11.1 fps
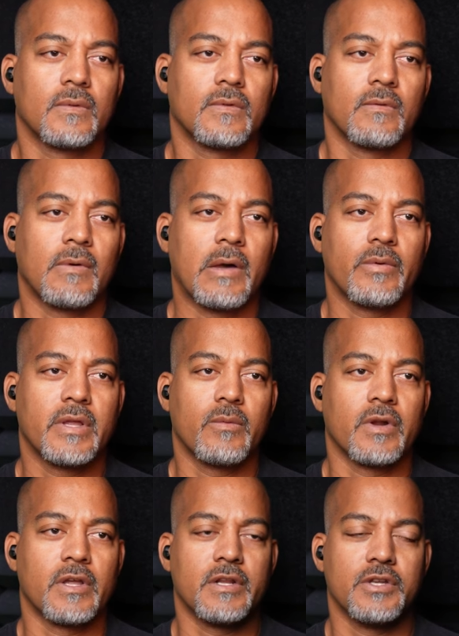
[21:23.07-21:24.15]
So why would he
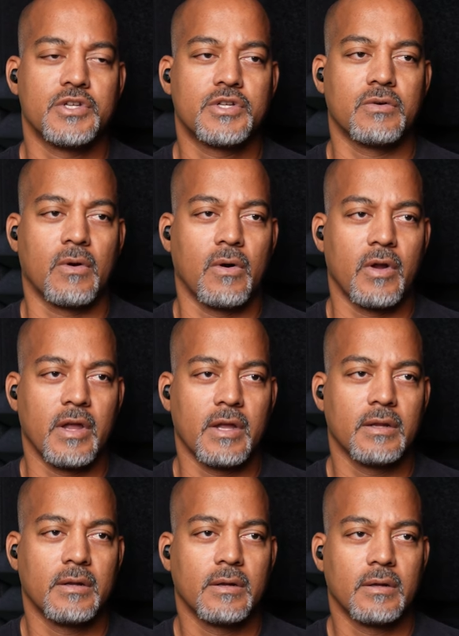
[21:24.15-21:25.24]
want to destroy
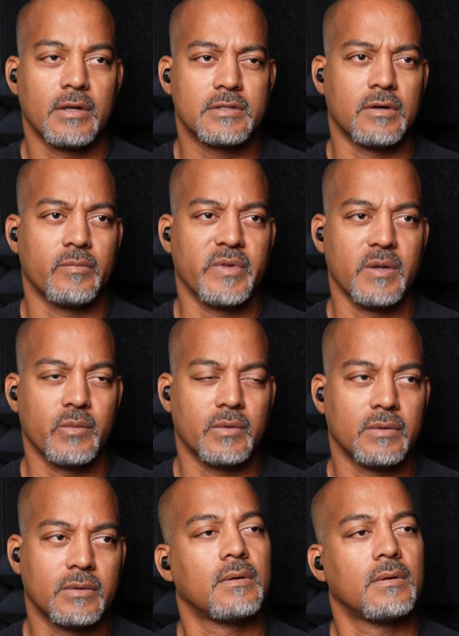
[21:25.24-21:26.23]
his own people?